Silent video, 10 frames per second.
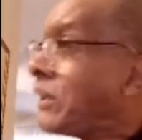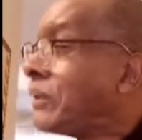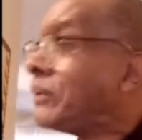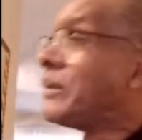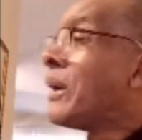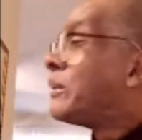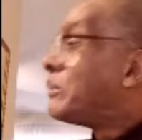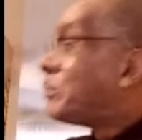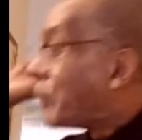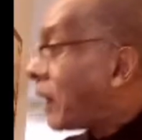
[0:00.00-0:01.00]
news.
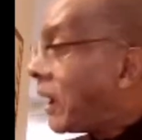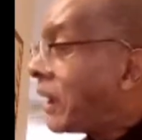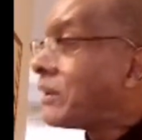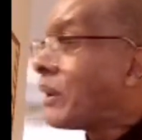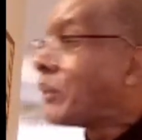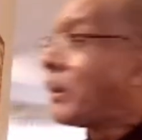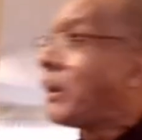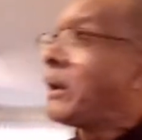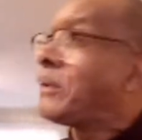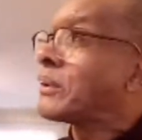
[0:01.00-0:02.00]
Spread the
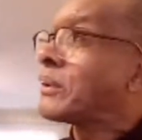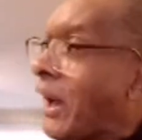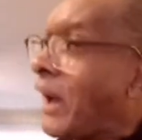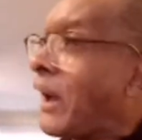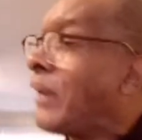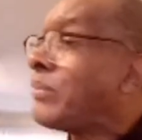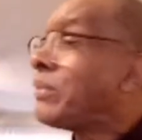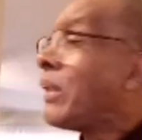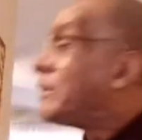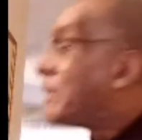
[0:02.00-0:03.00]
word of God.
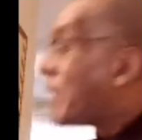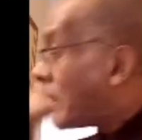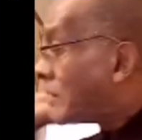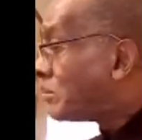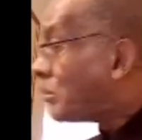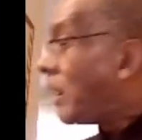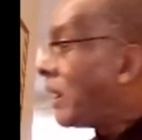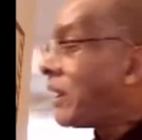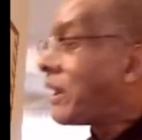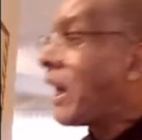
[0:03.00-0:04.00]
Just
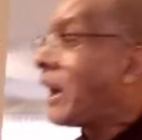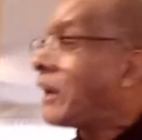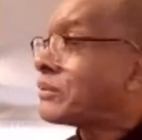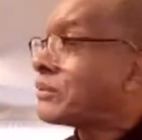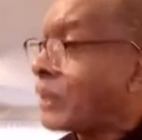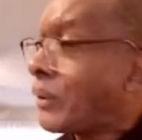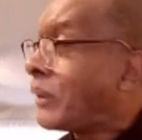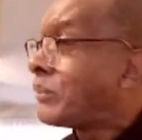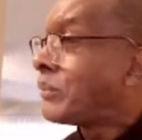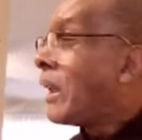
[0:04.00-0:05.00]
spread it out to
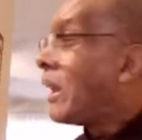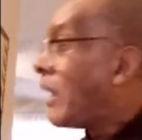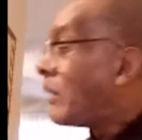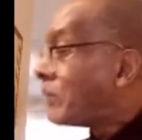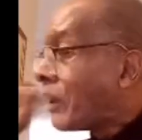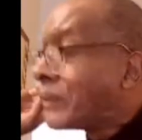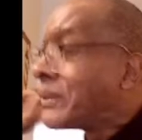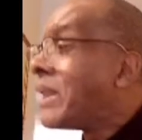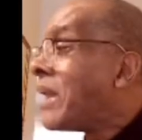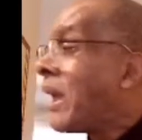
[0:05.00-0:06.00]
them. Let them know
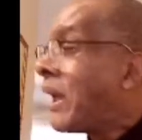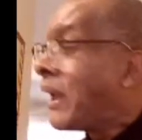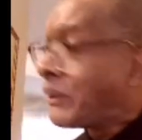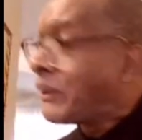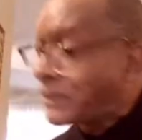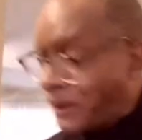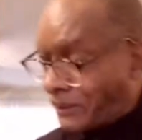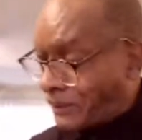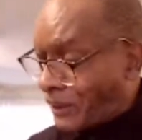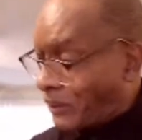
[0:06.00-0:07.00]
that
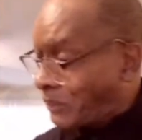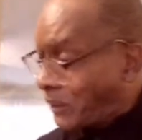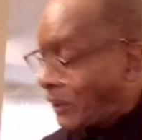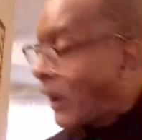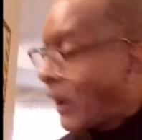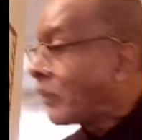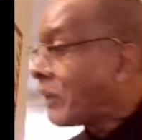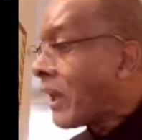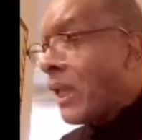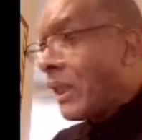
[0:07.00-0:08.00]
everything's going to be all
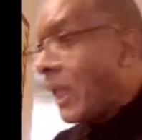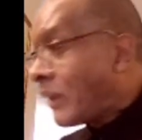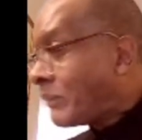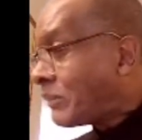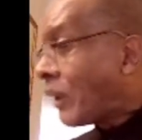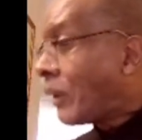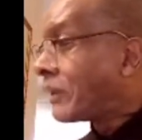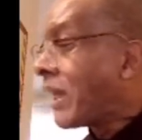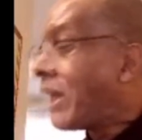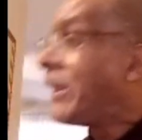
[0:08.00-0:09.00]
right. Let them know
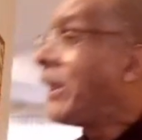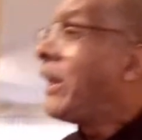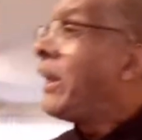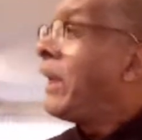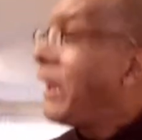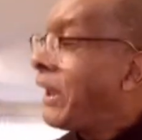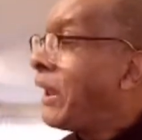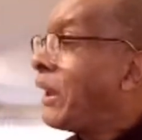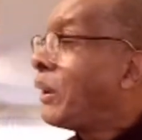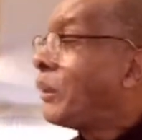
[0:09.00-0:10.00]
that
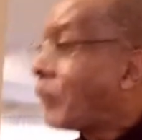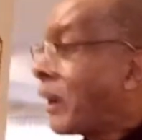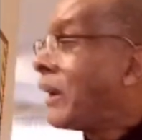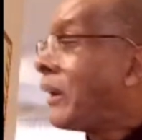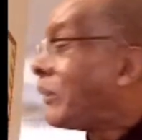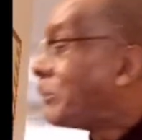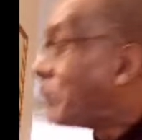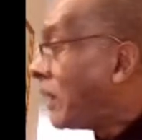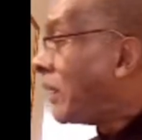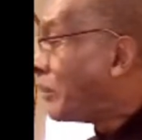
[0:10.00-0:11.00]
he will
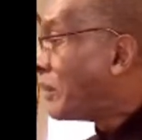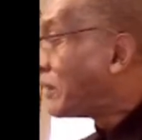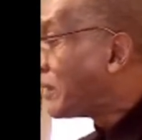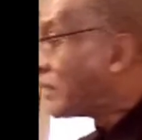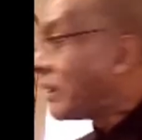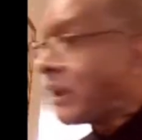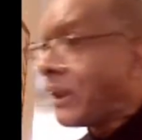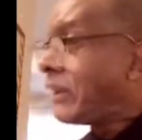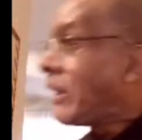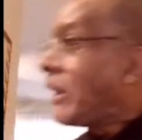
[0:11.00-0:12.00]
be with you to the
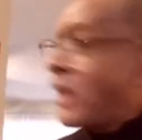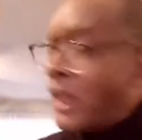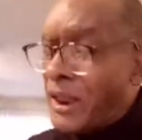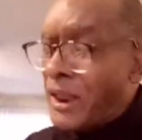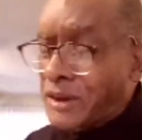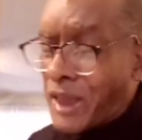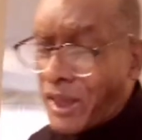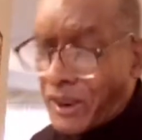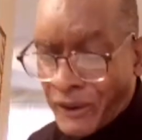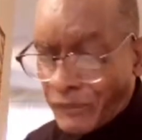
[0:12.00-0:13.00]
end. He
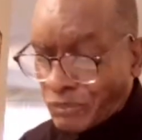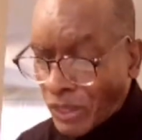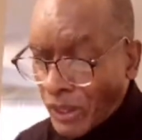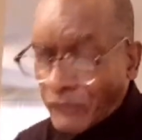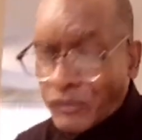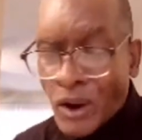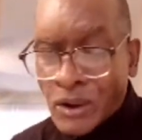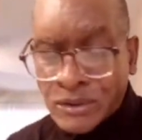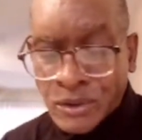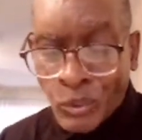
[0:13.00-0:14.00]
said in
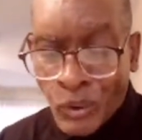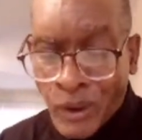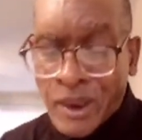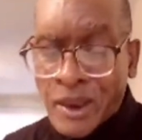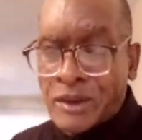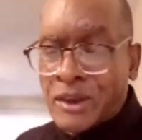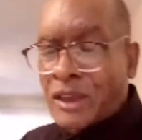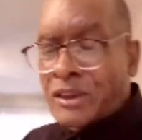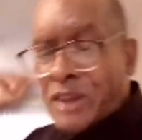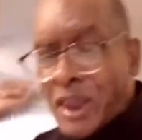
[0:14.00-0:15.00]
verse 20, he
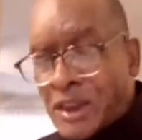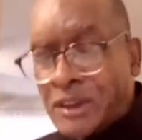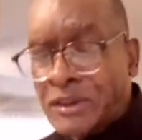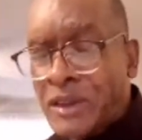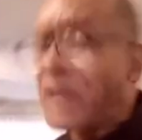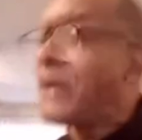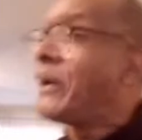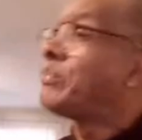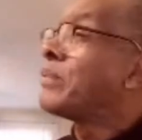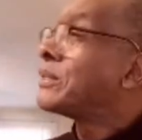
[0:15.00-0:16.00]
said, teach
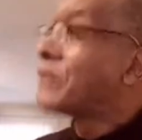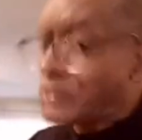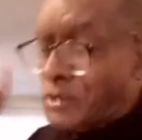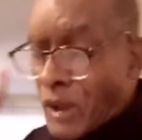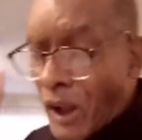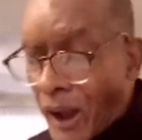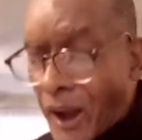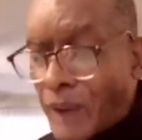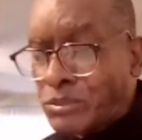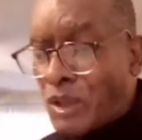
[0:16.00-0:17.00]
them to
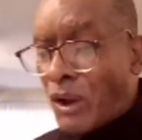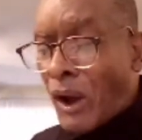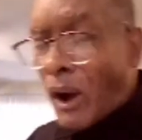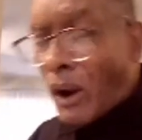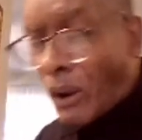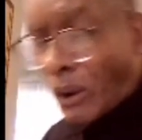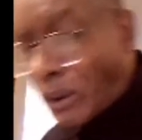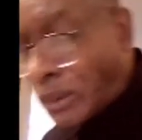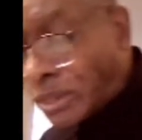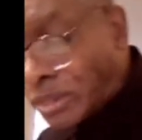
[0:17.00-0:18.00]
after all